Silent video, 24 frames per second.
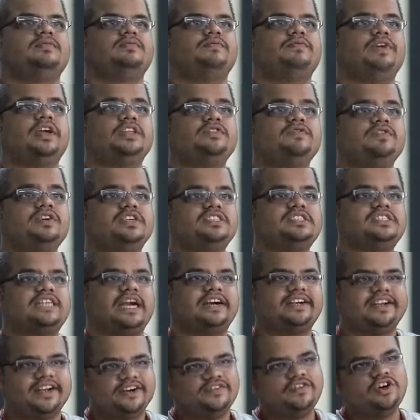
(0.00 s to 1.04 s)
When we
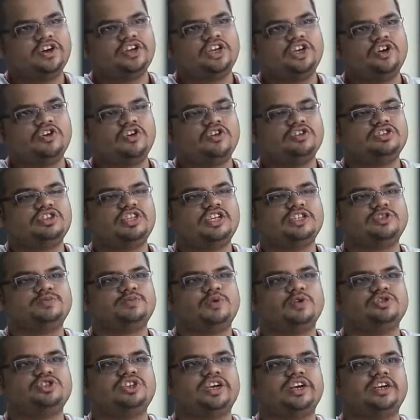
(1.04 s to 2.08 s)
started working on this
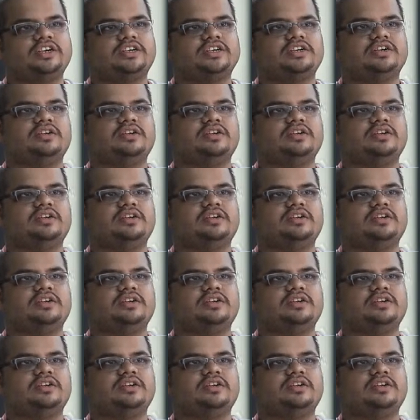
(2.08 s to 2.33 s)
project,